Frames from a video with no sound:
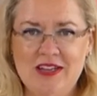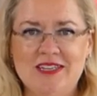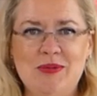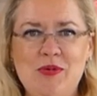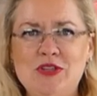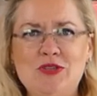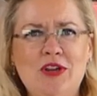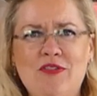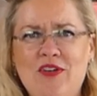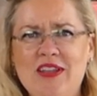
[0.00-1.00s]
Because I'm always
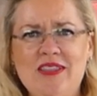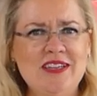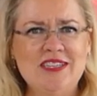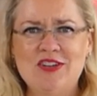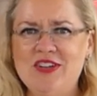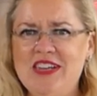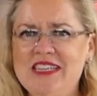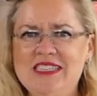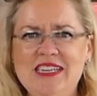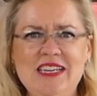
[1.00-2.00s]
trying to find things that are
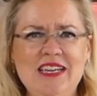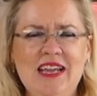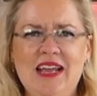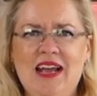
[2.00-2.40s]
easy.